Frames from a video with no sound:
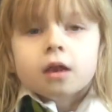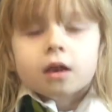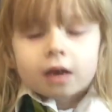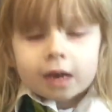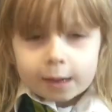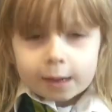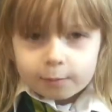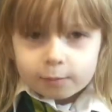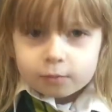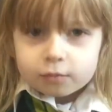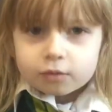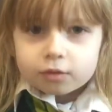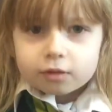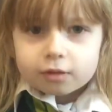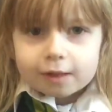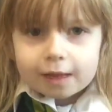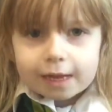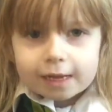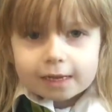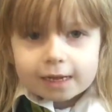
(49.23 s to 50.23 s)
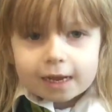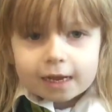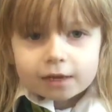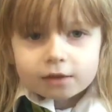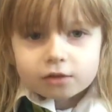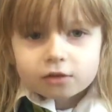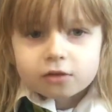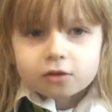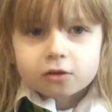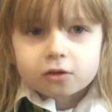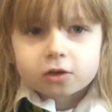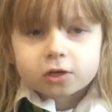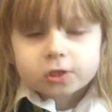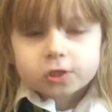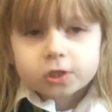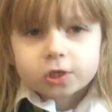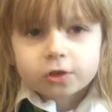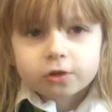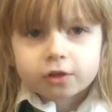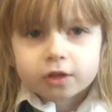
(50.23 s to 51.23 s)
Lamps light and
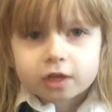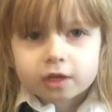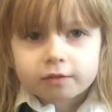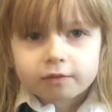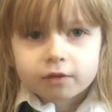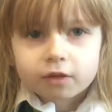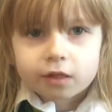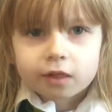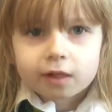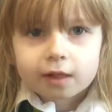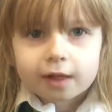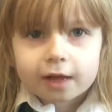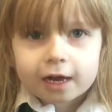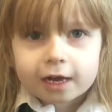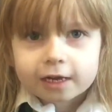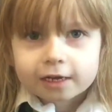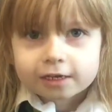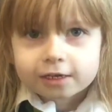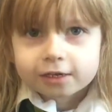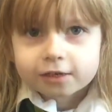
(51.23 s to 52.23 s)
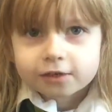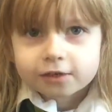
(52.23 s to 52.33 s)
torches give us light.